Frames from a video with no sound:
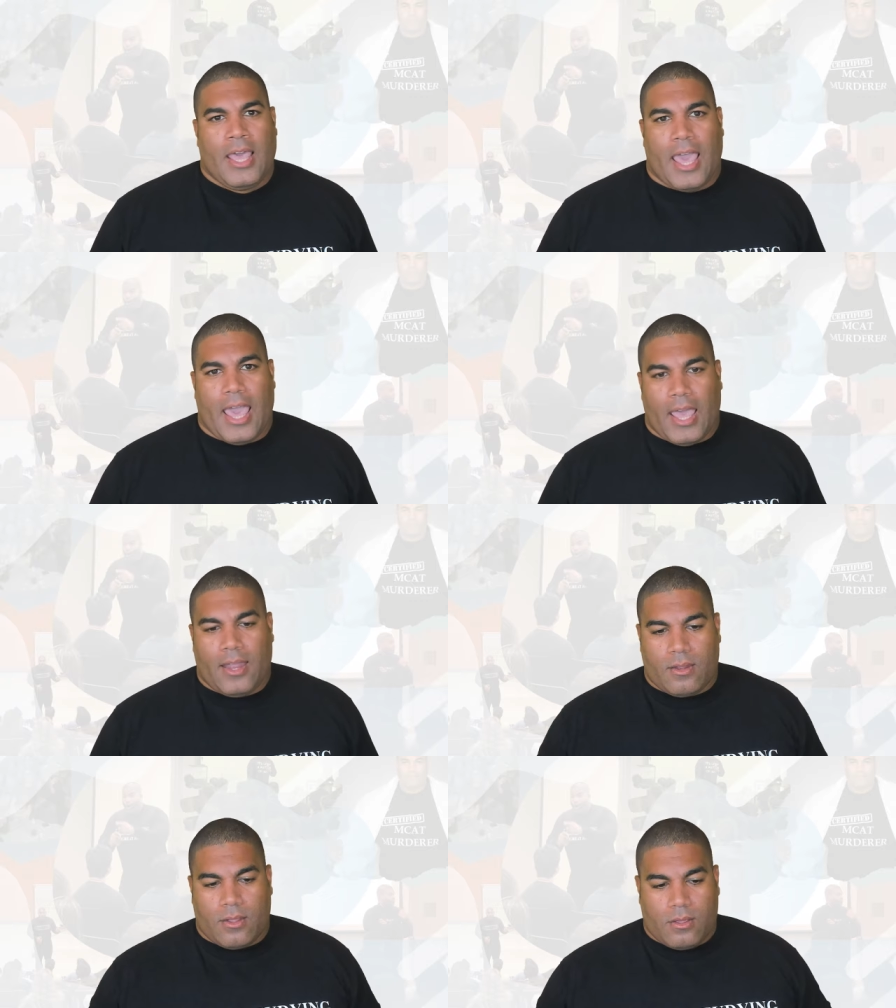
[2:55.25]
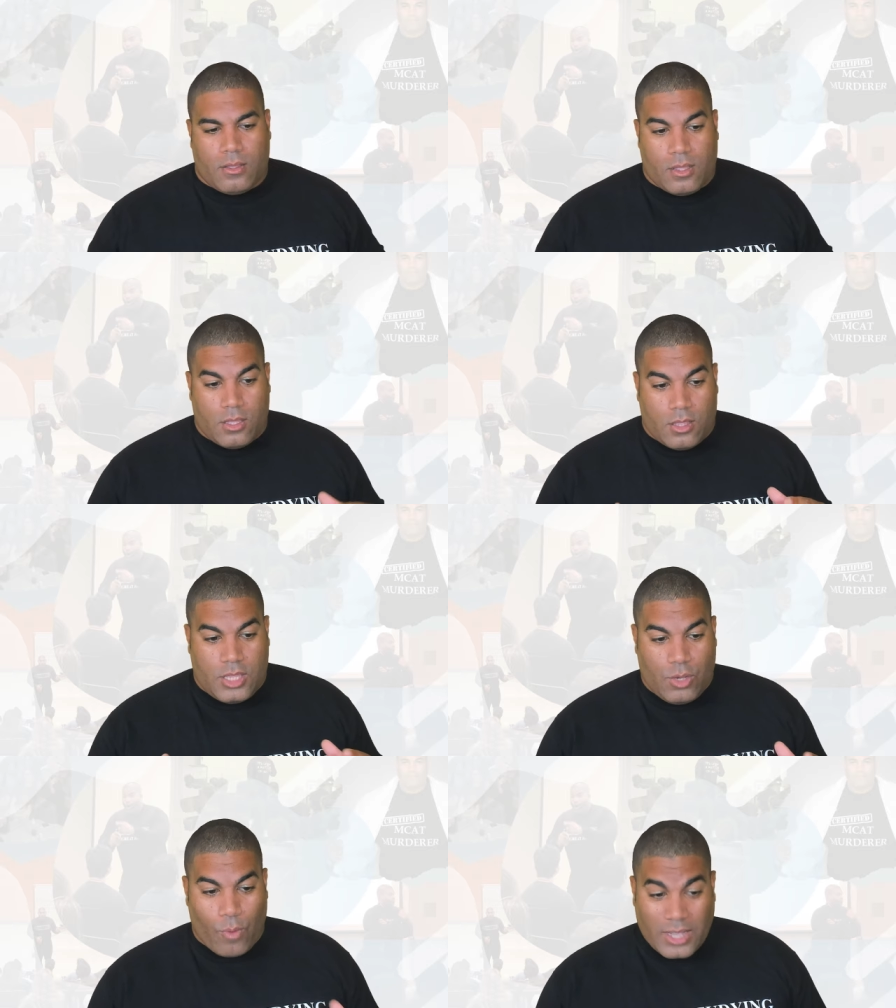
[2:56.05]
And
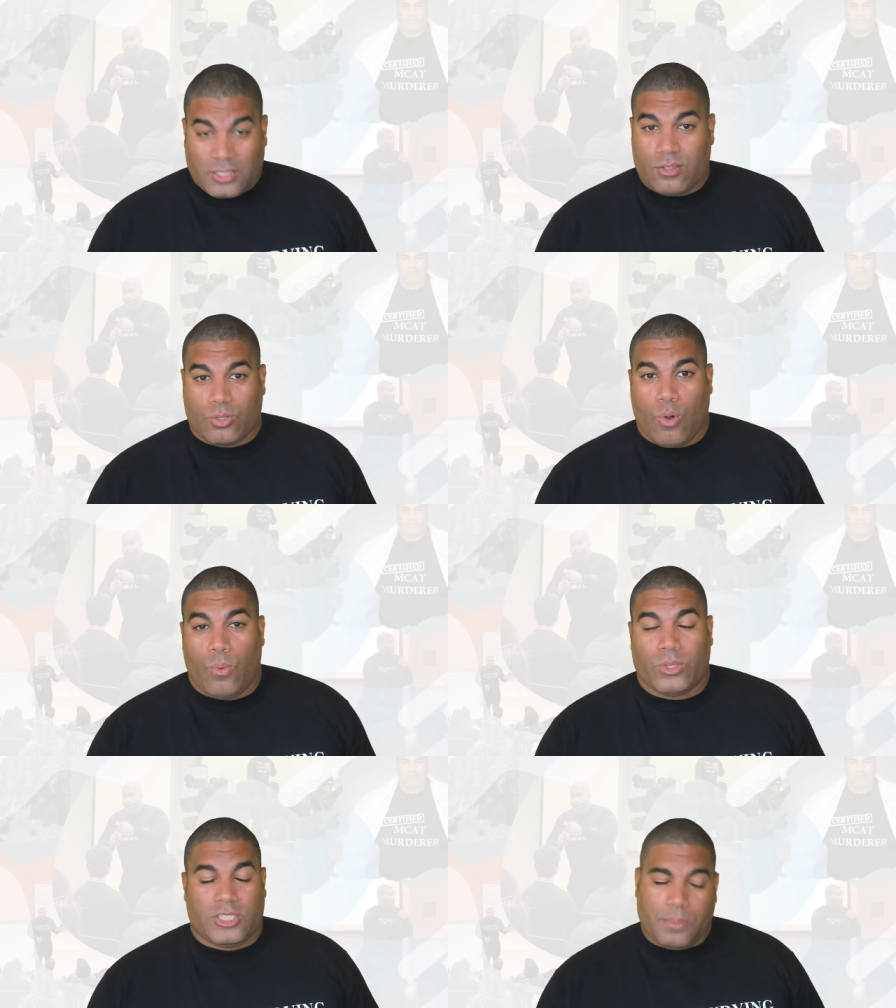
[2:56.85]
the rest of the school was